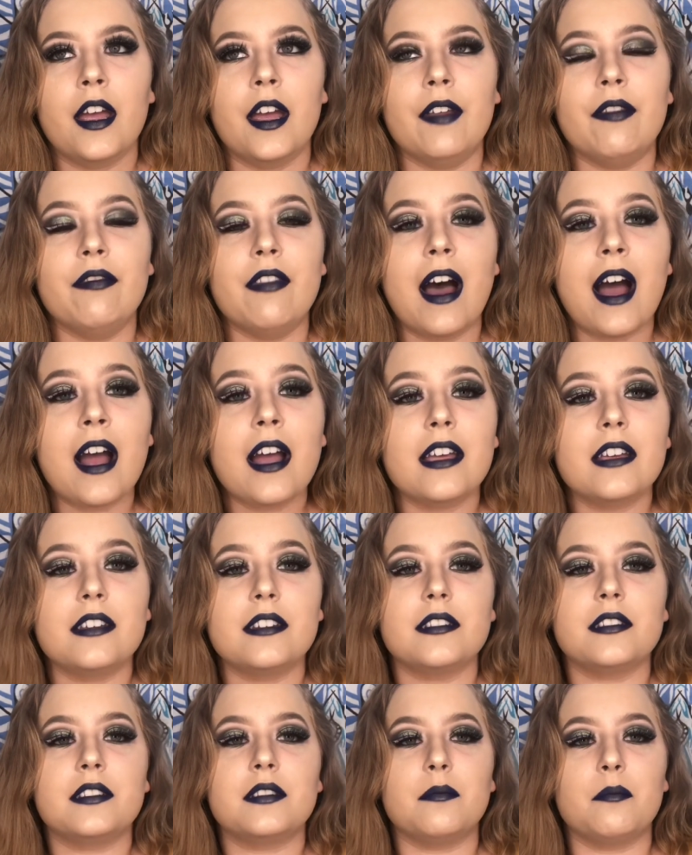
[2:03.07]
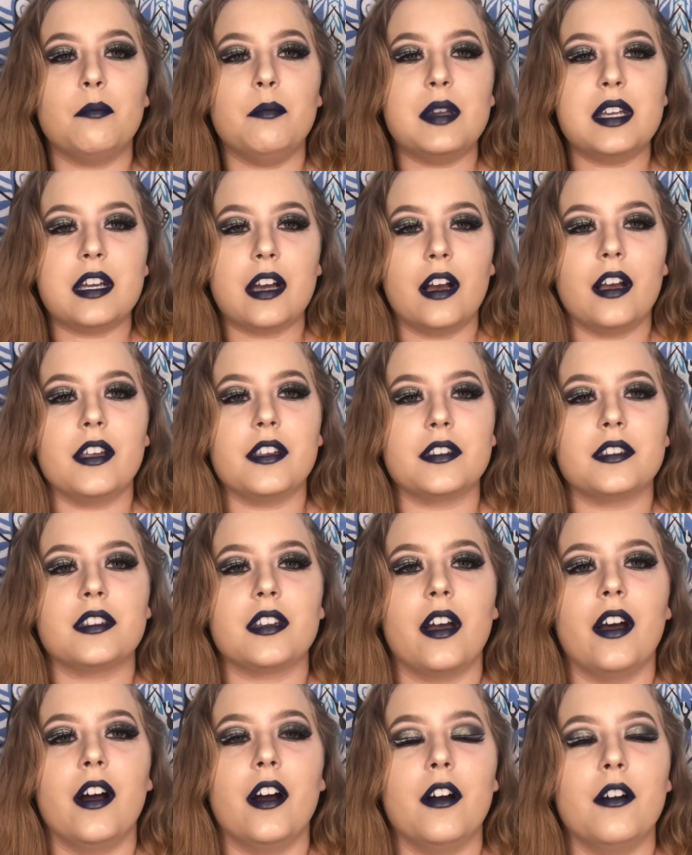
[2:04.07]
And that is because
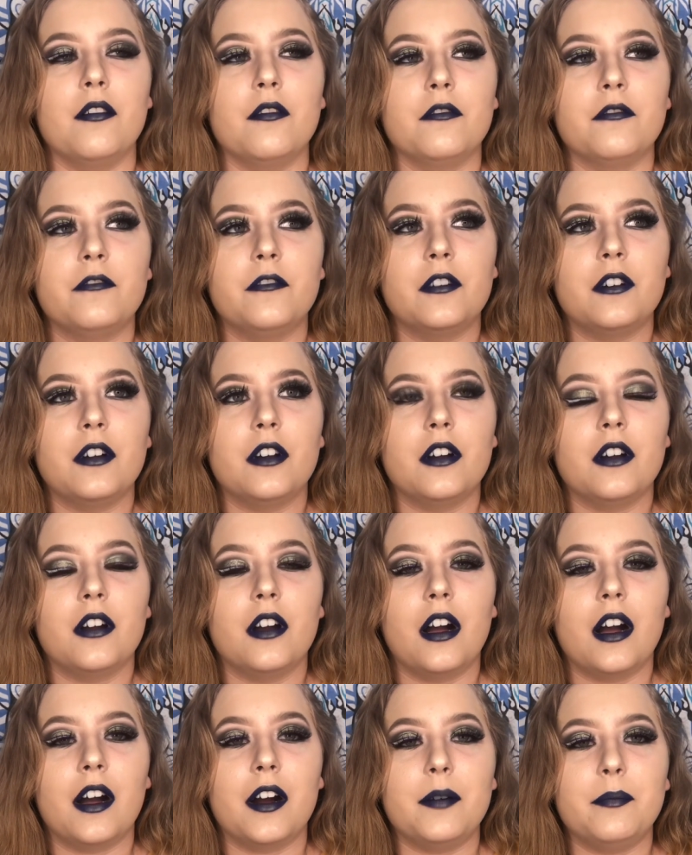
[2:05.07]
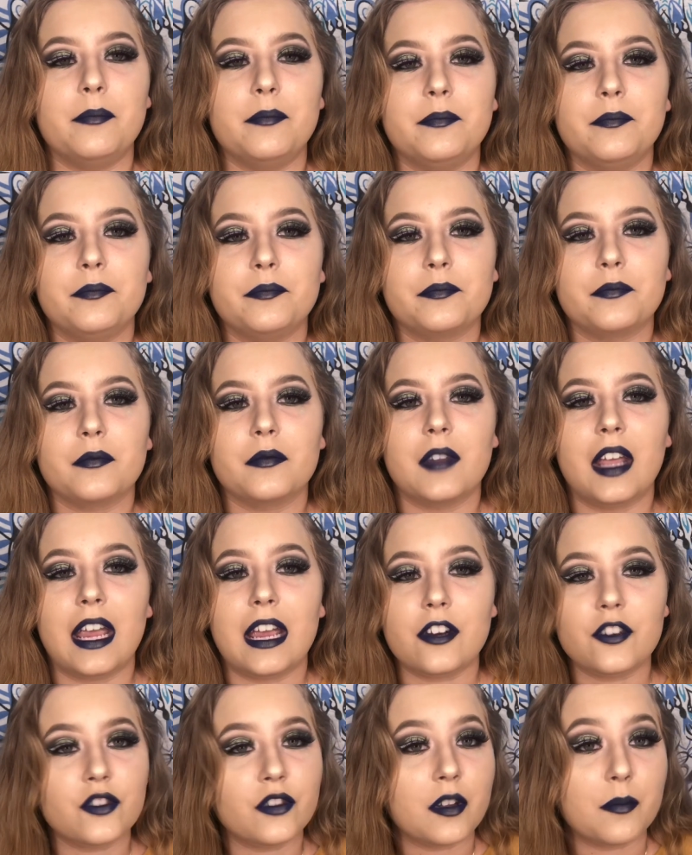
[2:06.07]
of
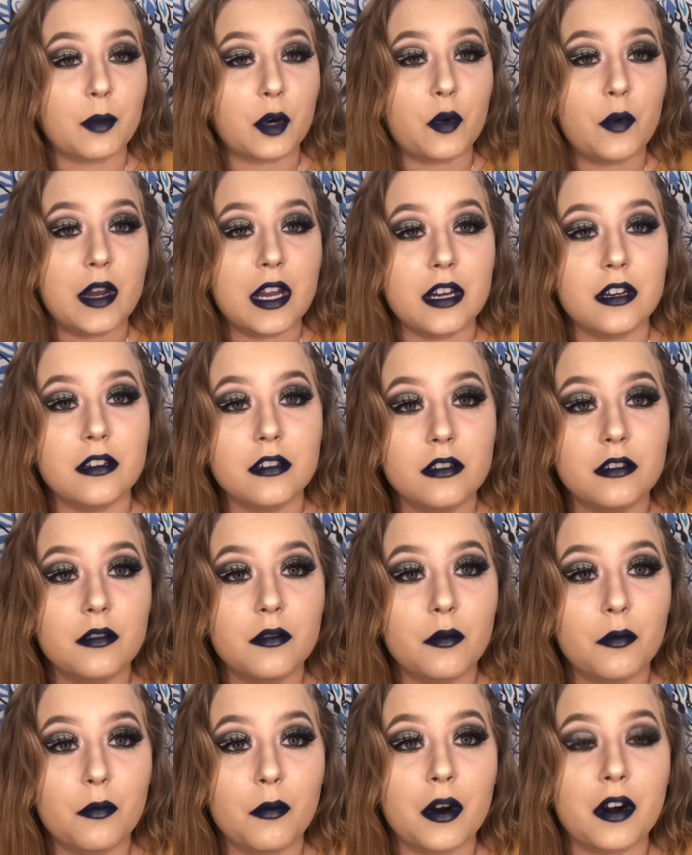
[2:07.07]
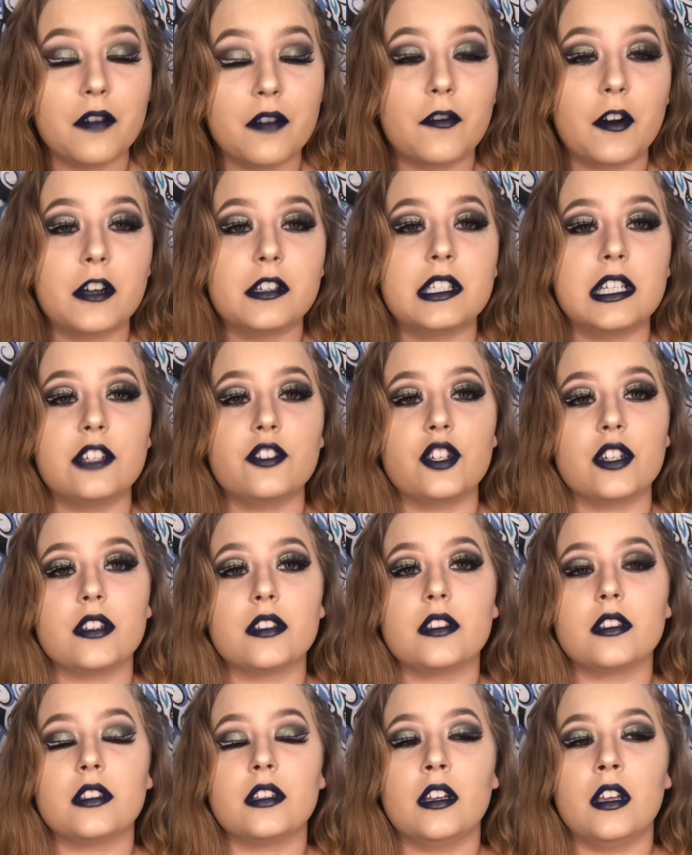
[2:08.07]
Angela McQueen, one of our
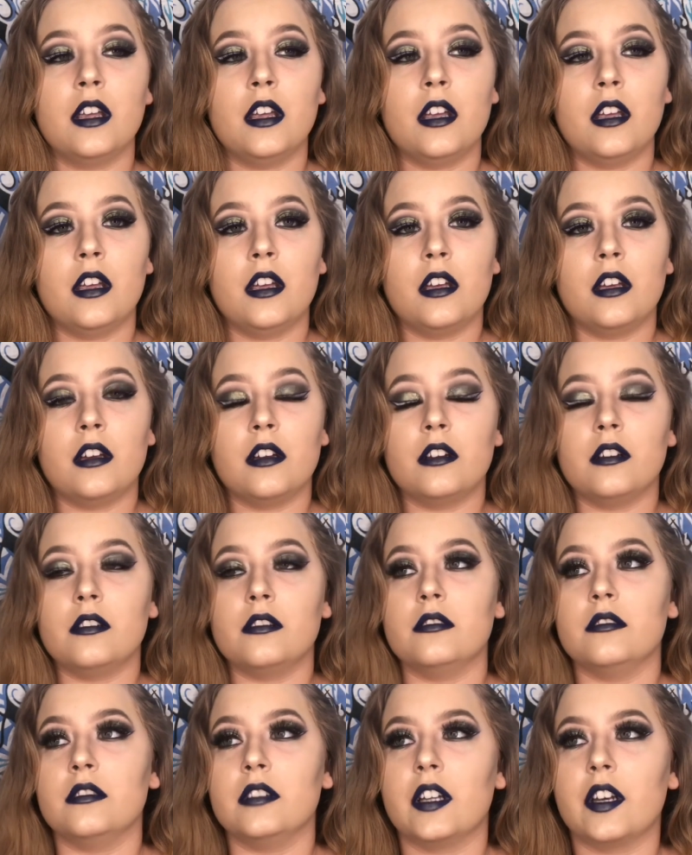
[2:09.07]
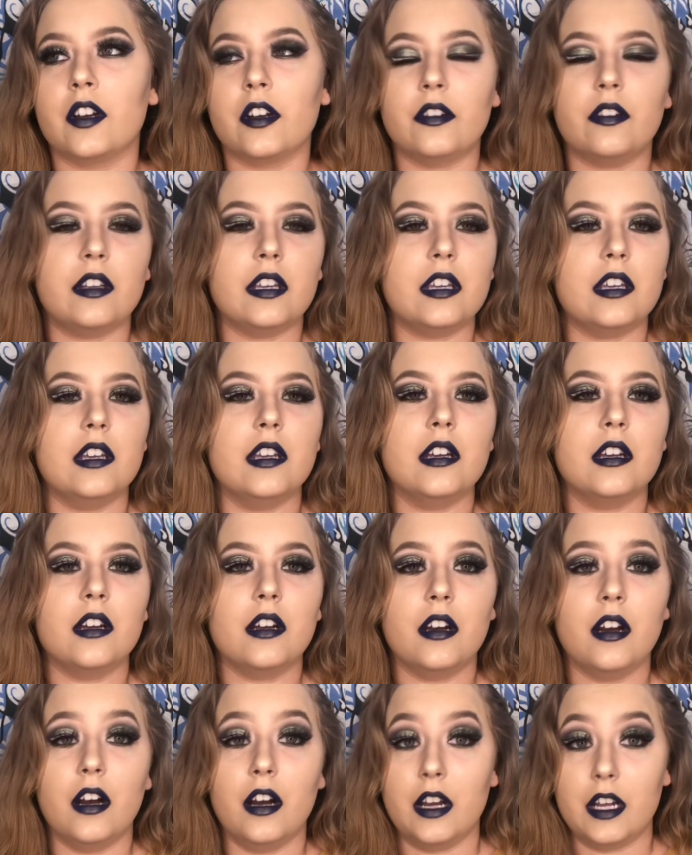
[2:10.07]
teachers. Literally
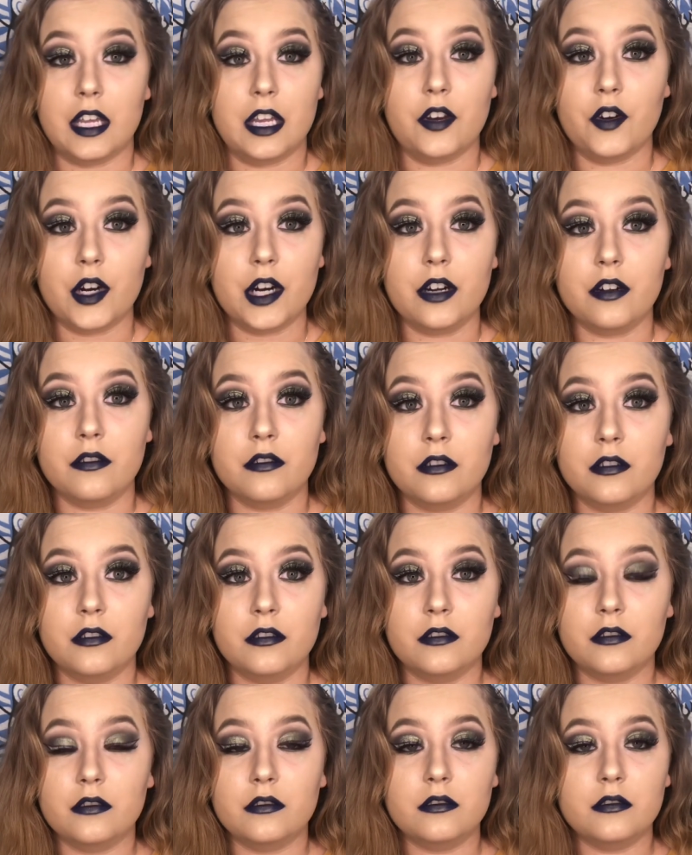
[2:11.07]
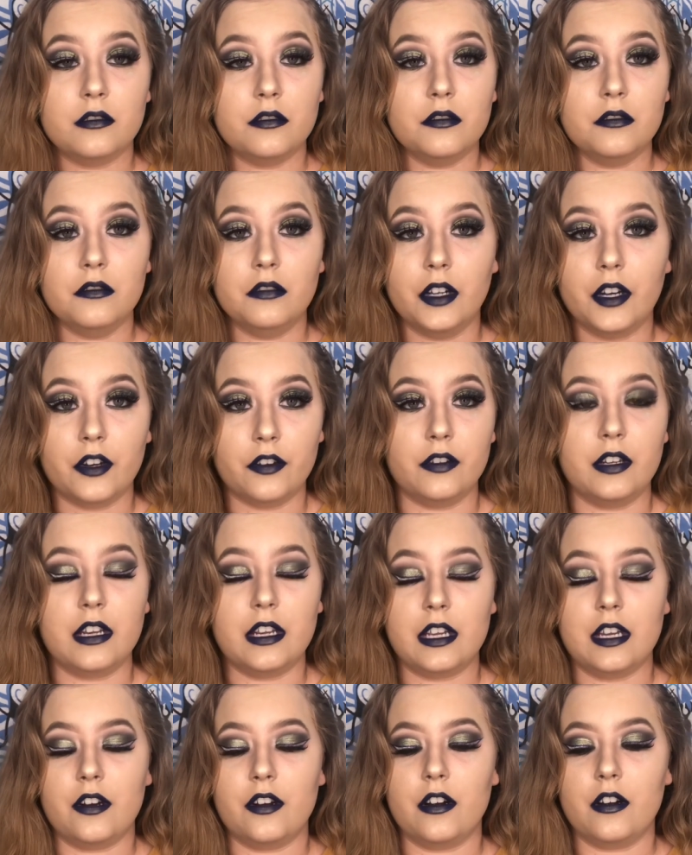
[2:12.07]
a hero. Literally
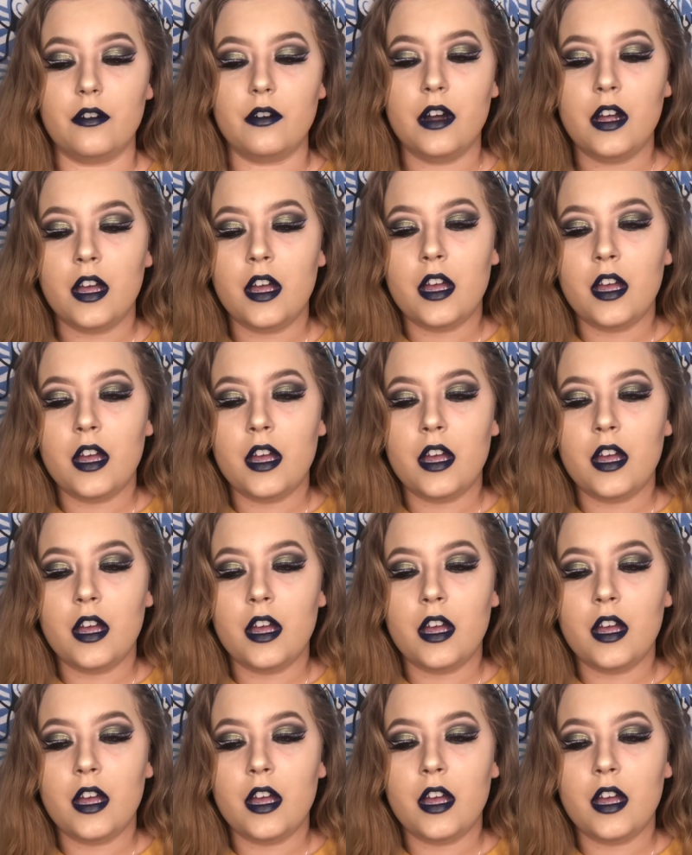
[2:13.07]
a hero.